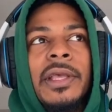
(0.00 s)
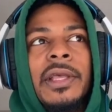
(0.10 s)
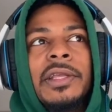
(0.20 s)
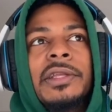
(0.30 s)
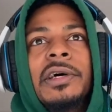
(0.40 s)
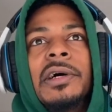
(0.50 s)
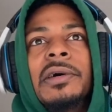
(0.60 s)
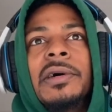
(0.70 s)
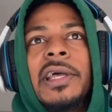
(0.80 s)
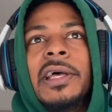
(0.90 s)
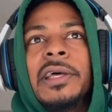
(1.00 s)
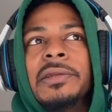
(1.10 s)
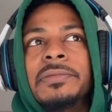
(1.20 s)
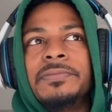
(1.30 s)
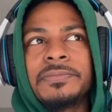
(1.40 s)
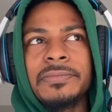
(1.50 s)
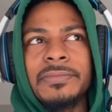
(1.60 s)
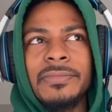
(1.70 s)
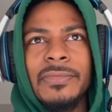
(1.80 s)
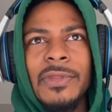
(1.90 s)
and
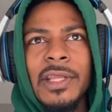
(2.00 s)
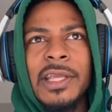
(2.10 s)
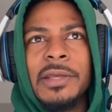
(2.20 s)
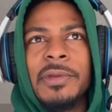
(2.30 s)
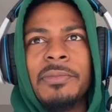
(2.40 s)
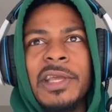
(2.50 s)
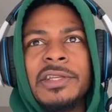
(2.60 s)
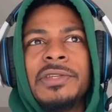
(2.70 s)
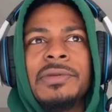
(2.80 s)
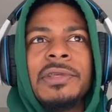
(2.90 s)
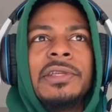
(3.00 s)
it makes you think